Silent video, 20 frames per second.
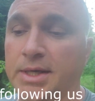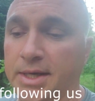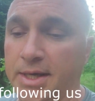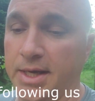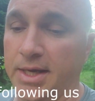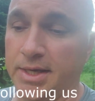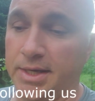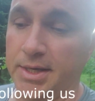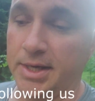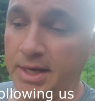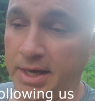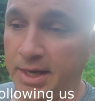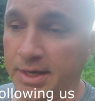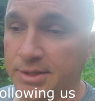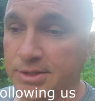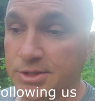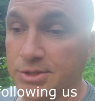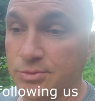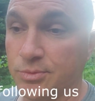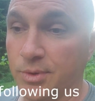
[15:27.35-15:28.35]
and
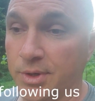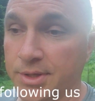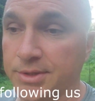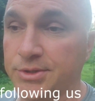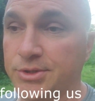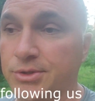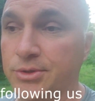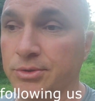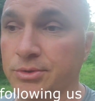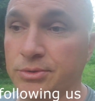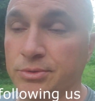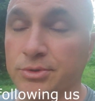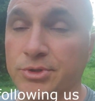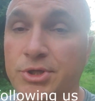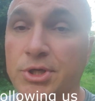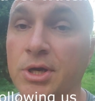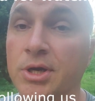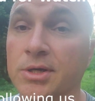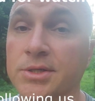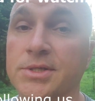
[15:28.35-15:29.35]
I just want to
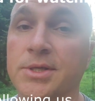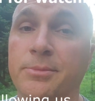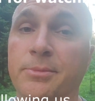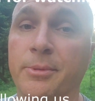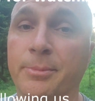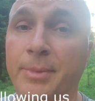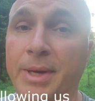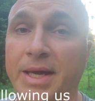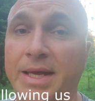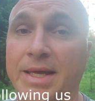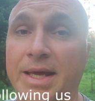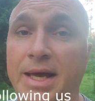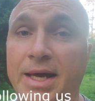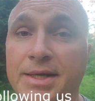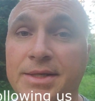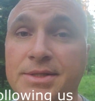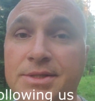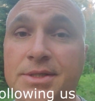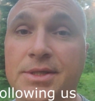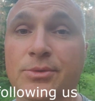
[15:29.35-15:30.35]
share some of my
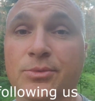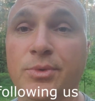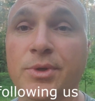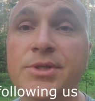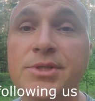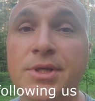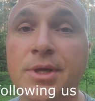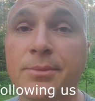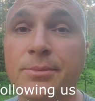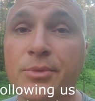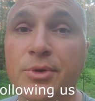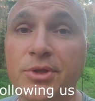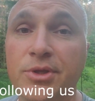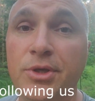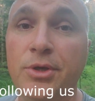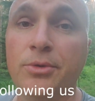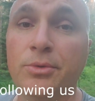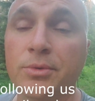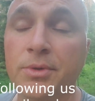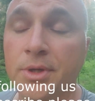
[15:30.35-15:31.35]
guidance and wisdom with
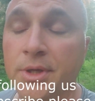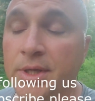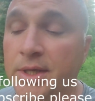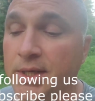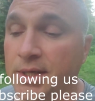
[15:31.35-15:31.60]
you.